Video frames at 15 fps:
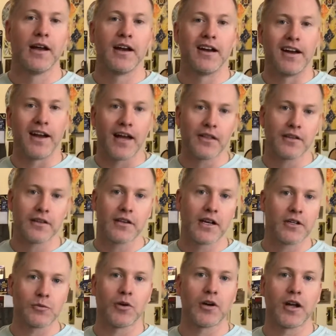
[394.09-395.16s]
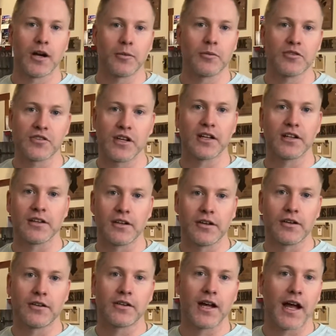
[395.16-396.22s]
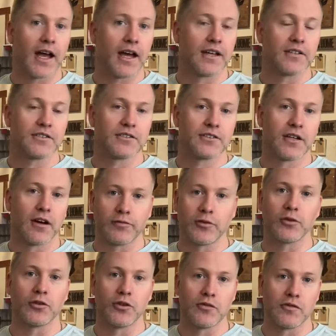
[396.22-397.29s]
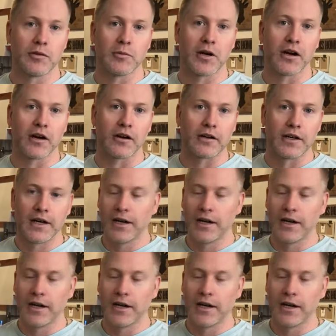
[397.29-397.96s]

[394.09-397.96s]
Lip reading: nothing that is 100% clear has a full UV barrier.